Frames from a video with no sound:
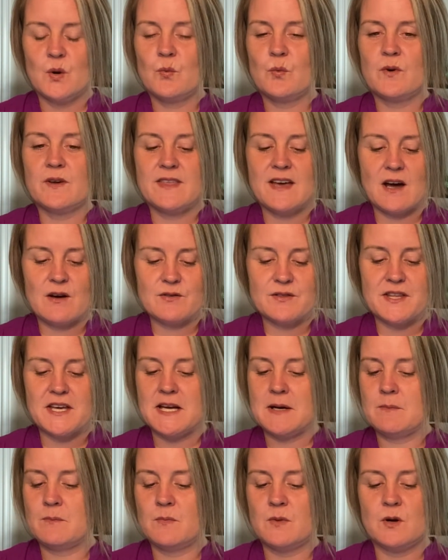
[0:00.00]
Without
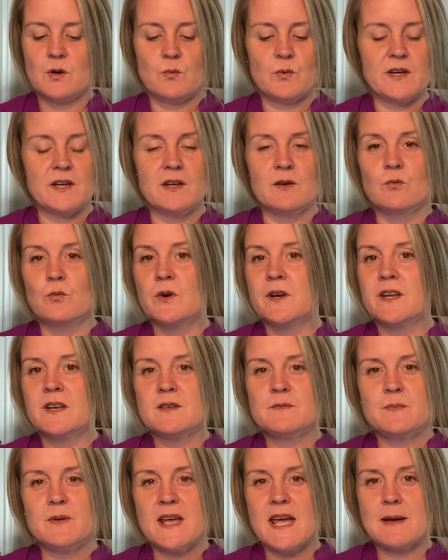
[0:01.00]
them, we
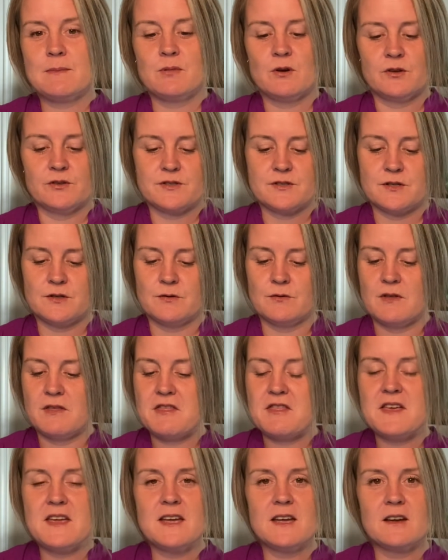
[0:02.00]
wouldn't be able to
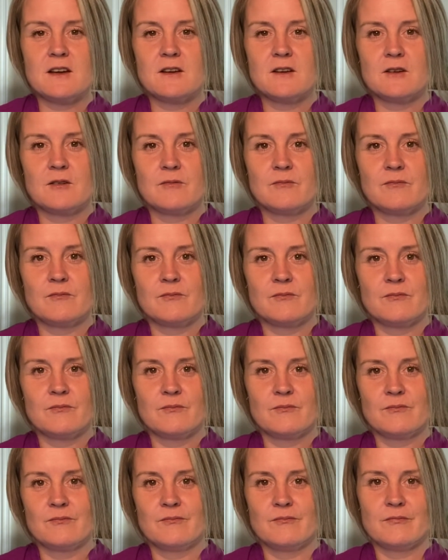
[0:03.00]
think
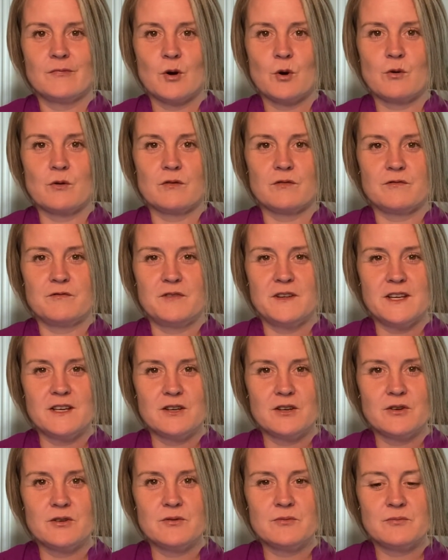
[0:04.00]
or
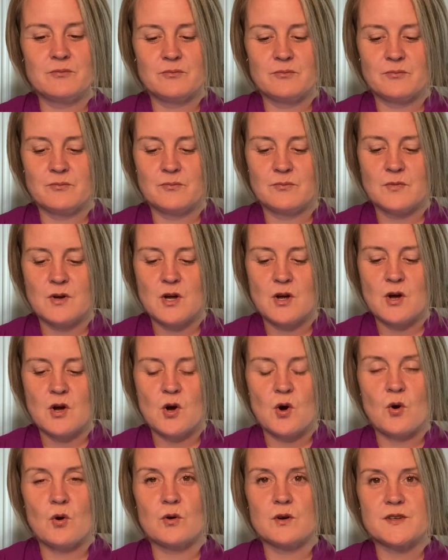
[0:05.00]
feel
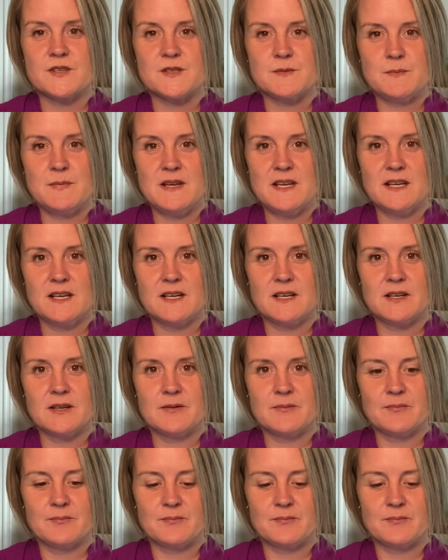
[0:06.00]
or speak.